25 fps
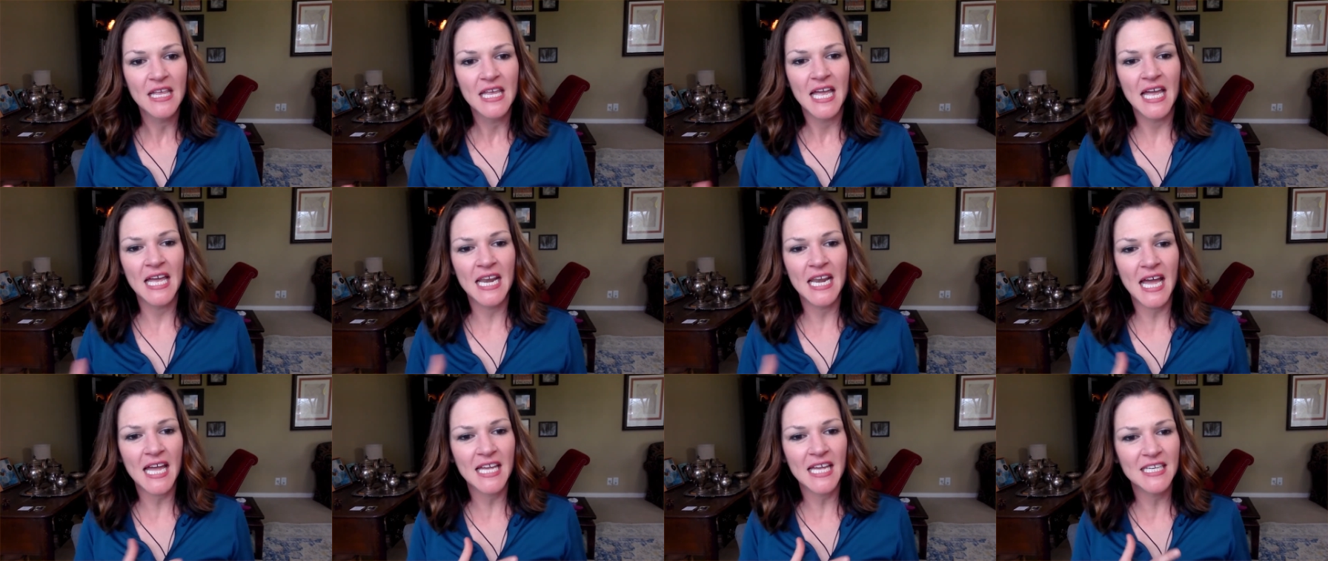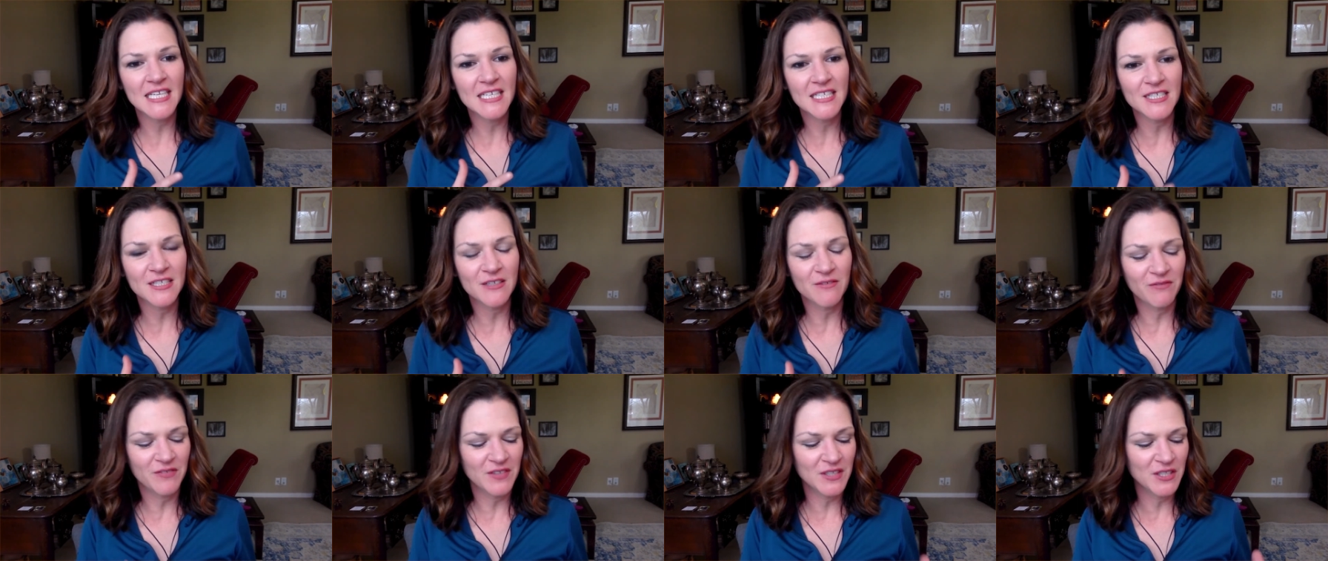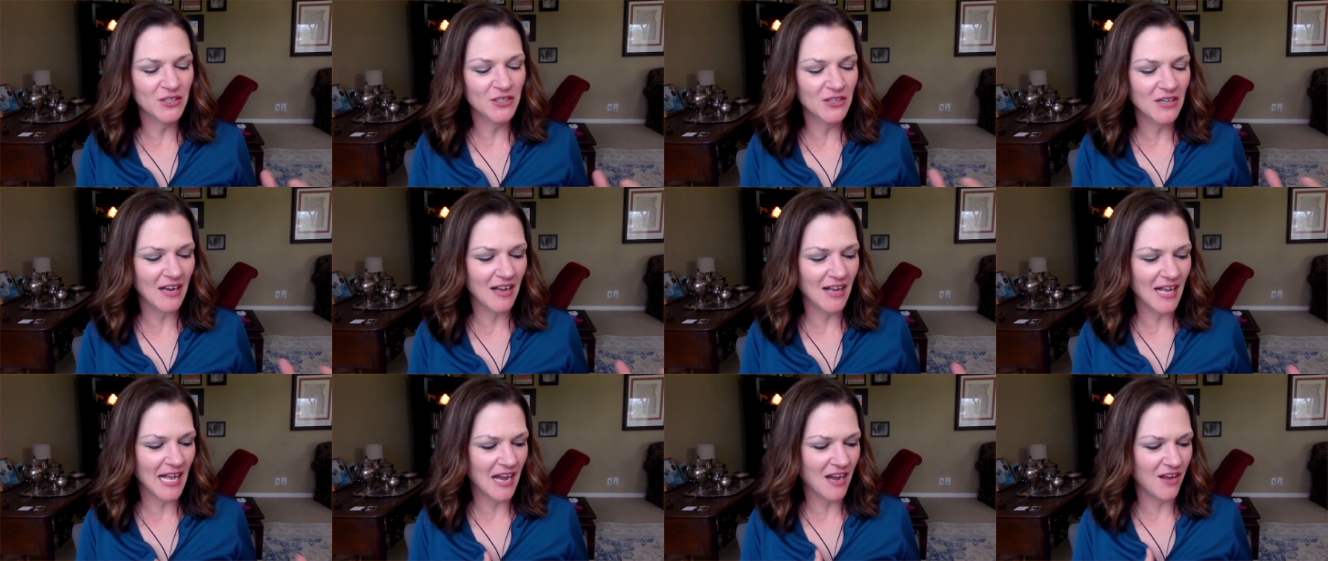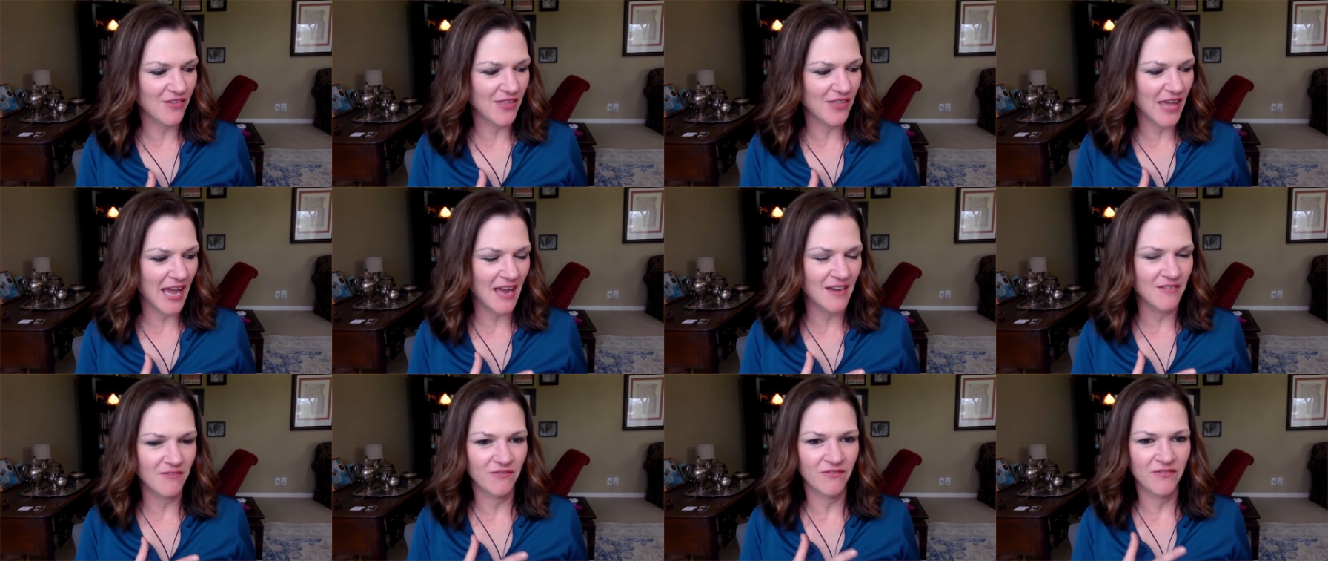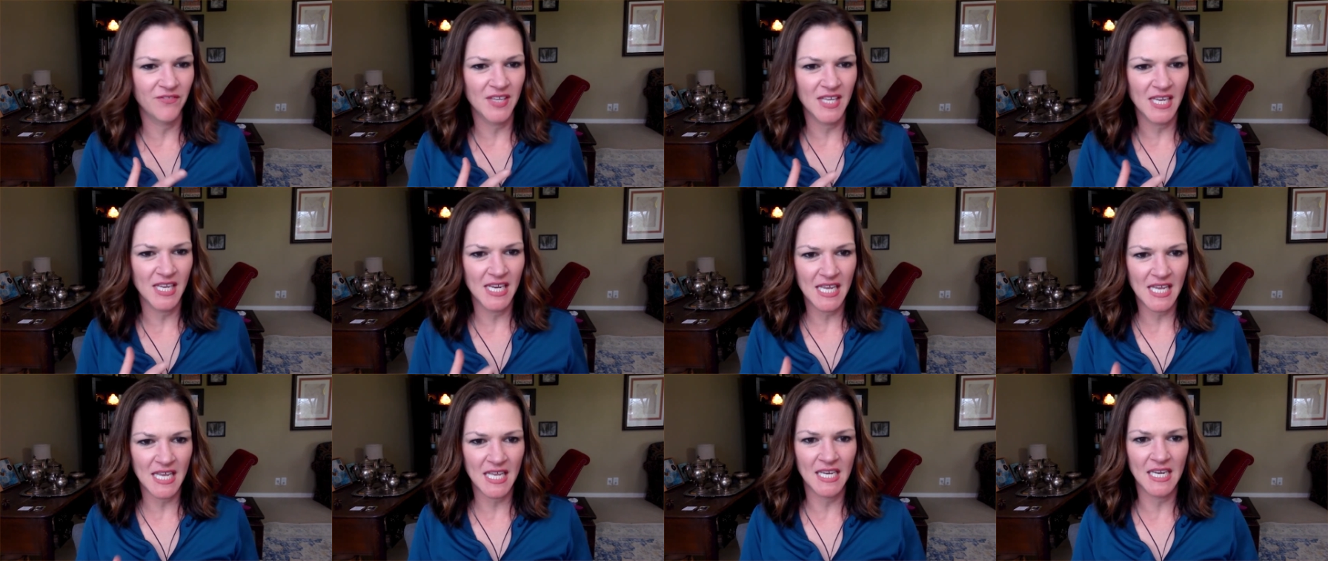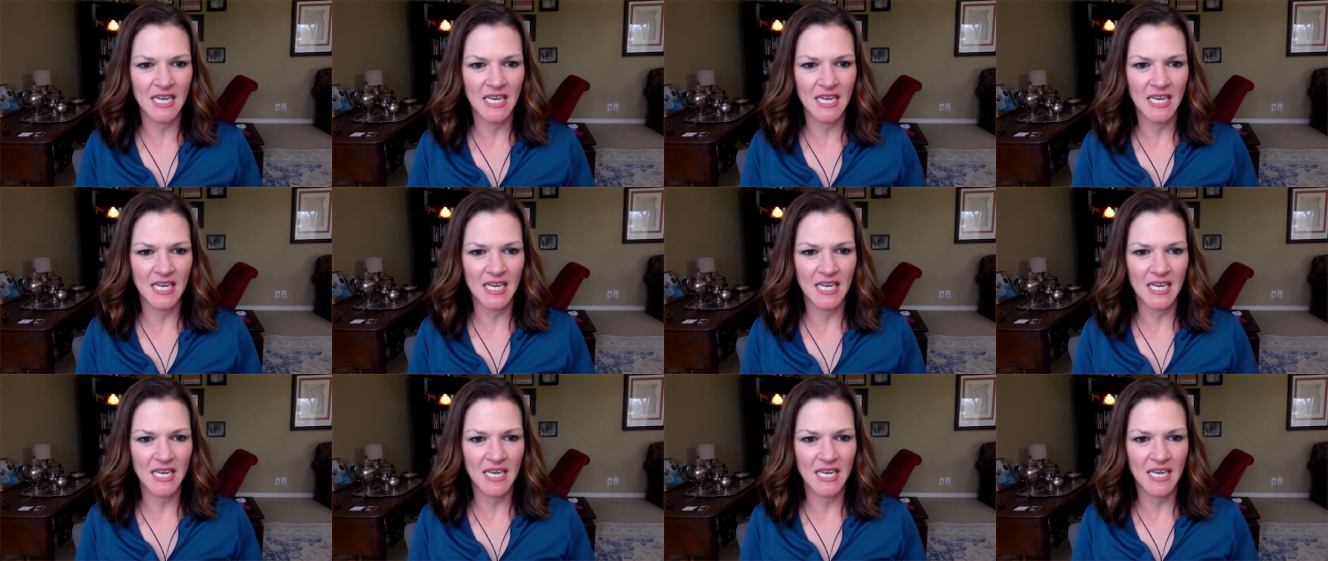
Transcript: And I needed to figure out how that fit in.